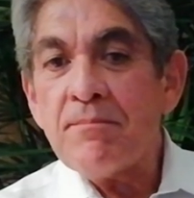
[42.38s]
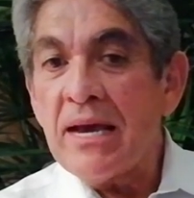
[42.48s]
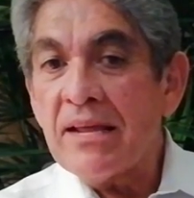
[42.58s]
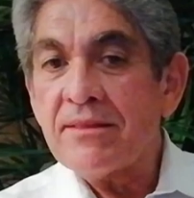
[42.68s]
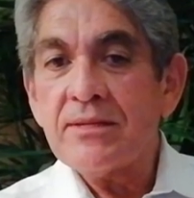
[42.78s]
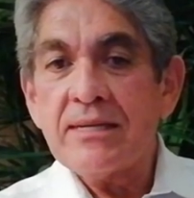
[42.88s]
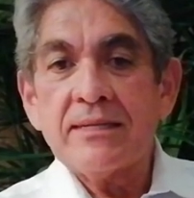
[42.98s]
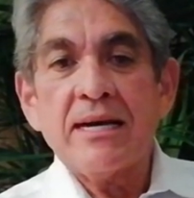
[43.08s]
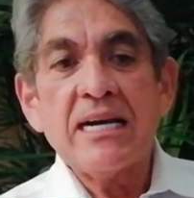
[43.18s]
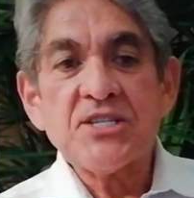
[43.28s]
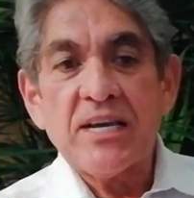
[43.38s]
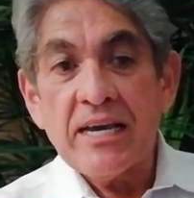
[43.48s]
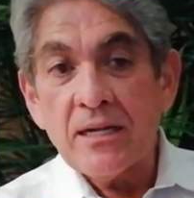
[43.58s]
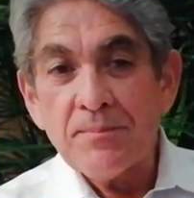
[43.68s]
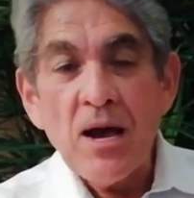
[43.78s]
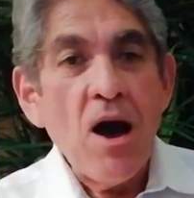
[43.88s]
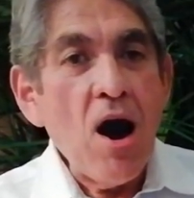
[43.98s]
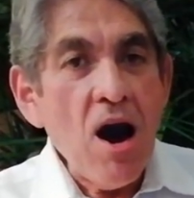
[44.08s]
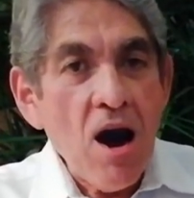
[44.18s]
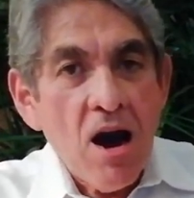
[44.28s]
method that has helped
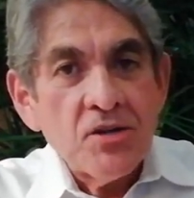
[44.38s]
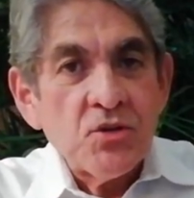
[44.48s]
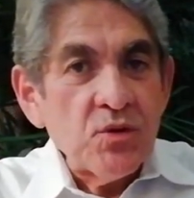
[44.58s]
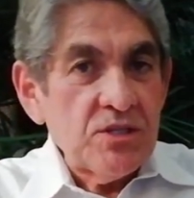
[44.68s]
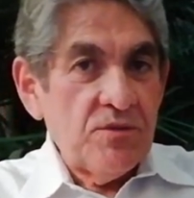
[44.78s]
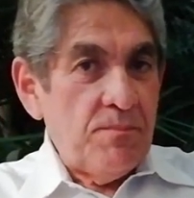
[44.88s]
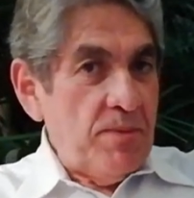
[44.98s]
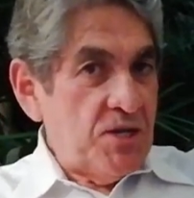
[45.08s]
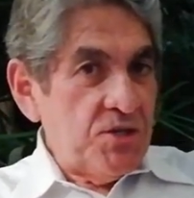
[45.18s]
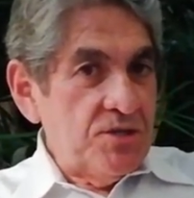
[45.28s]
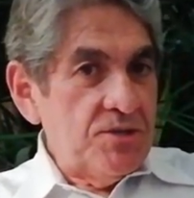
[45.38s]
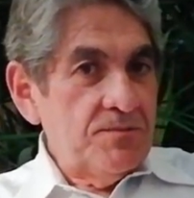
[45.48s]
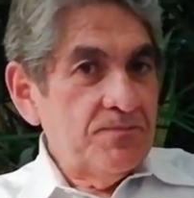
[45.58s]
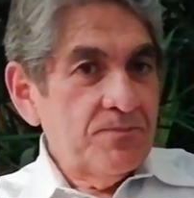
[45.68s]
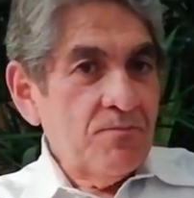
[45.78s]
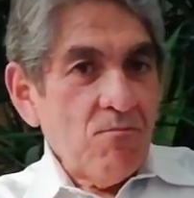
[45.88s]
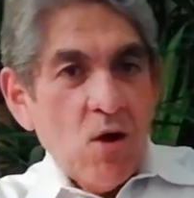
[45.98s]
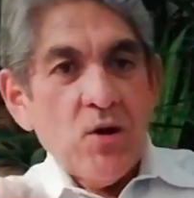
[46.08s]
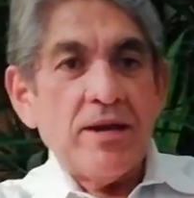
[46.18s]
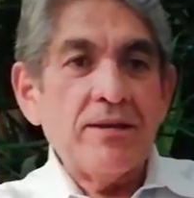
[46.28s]
hundreds of patients?
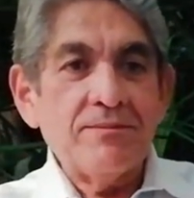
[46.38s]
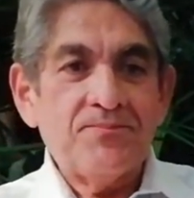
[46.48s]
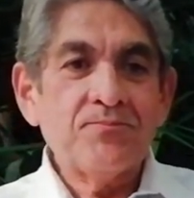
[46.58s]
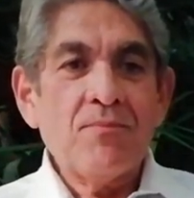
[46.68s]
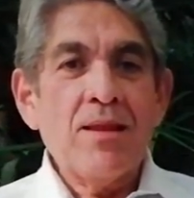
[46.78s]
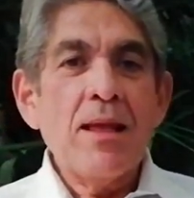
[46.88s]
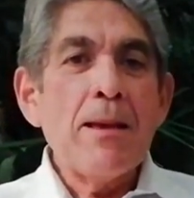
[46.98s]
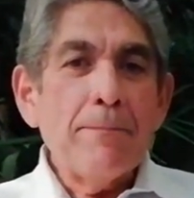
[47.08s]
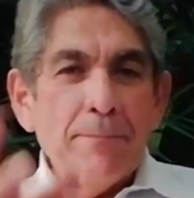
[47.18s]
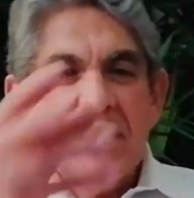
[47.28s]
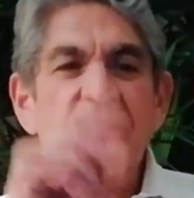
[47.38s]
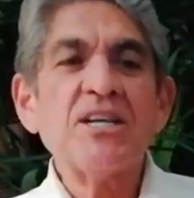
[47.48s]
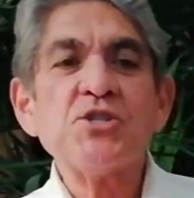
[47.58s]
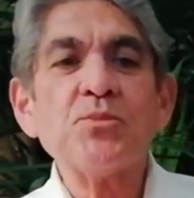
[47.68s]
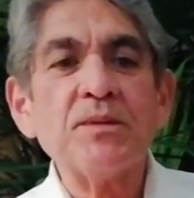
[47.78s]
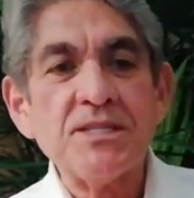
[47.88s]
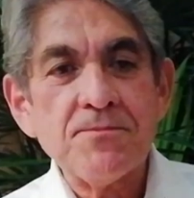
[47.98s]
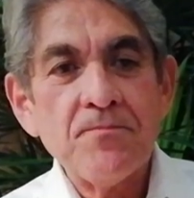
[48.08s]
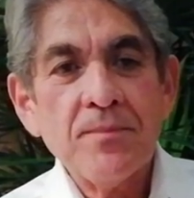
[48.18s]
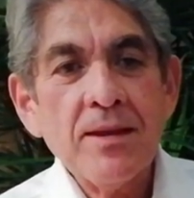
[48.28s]
Okay, pay attention,
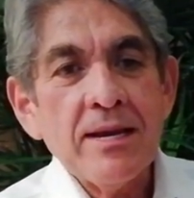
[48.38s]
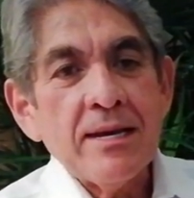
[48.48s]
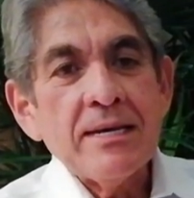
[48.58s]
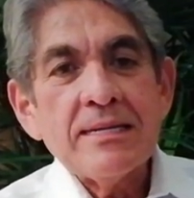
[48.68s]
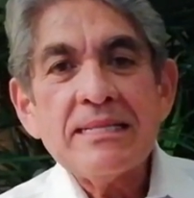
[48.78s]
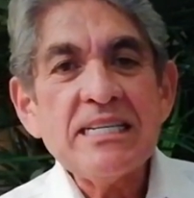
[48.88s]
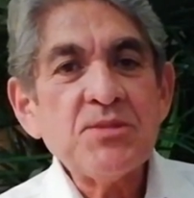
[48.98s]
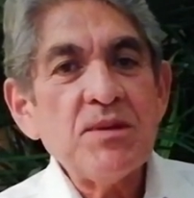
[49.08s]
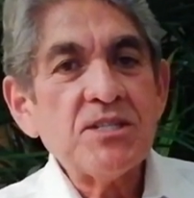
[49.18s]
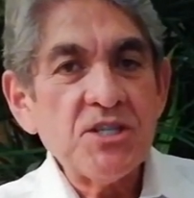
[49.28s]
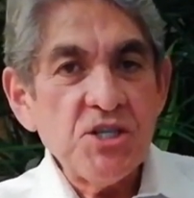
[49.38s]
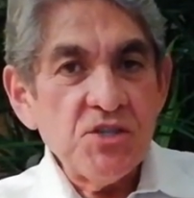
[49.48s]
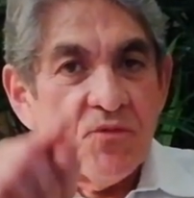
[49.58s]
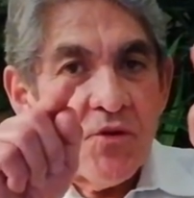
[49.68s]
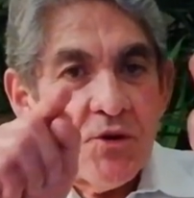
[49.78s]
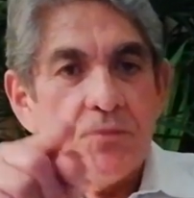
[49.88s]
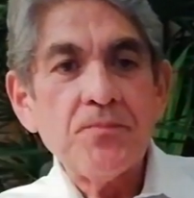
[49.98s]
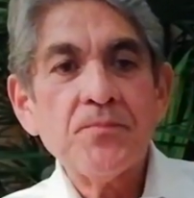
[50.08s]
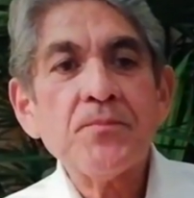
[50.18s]
please. This message is for you.